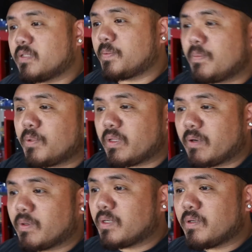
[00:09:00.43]
people that
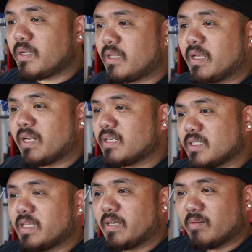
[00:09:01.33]
were doing it, they kind of
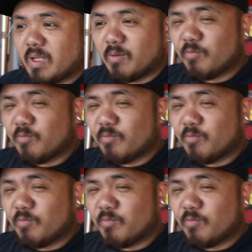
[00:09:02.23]
just they